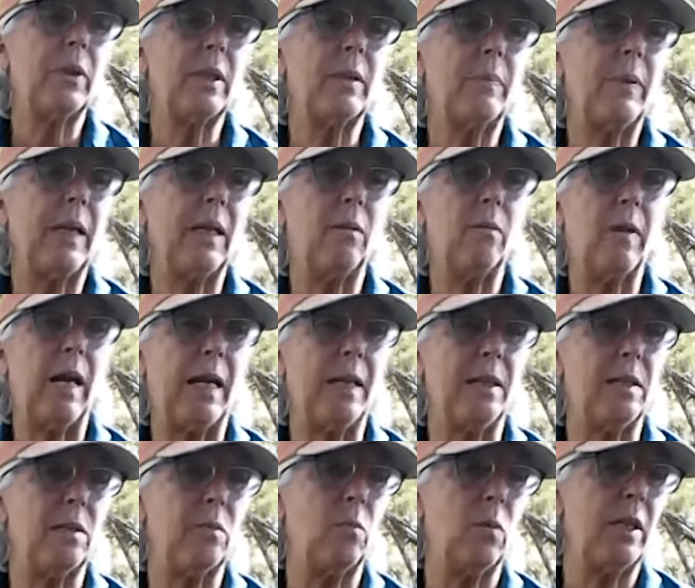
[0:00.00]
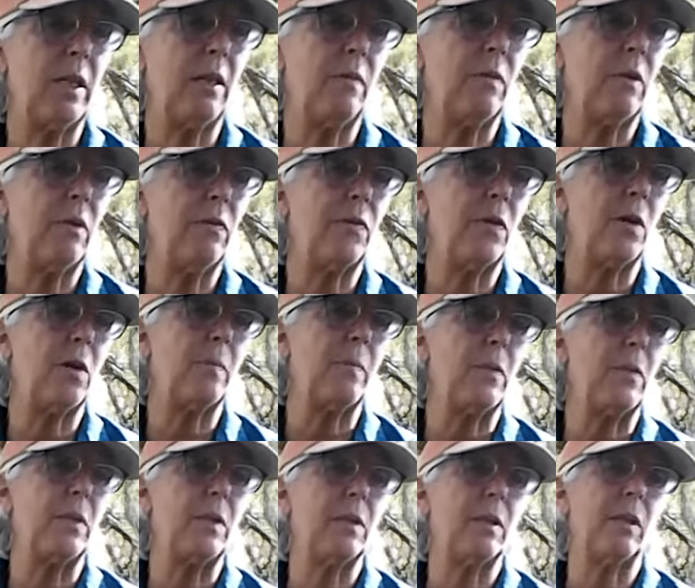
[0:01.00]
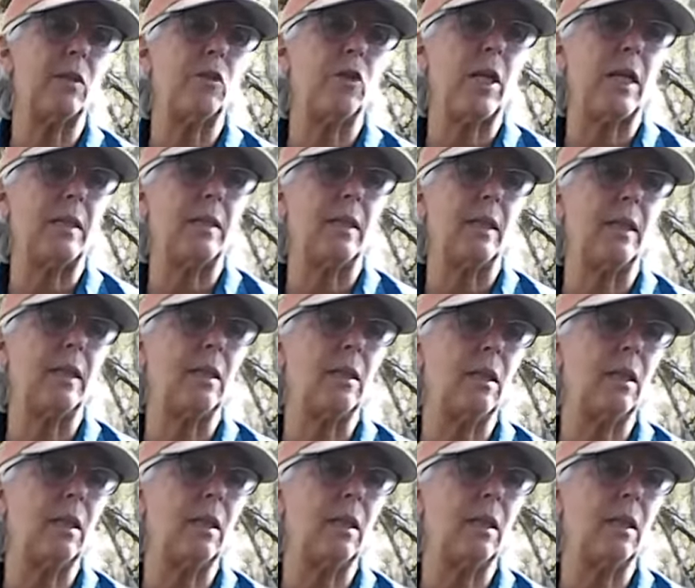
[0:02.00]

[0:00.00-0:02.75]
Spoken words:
the big race, one of the farmers suggested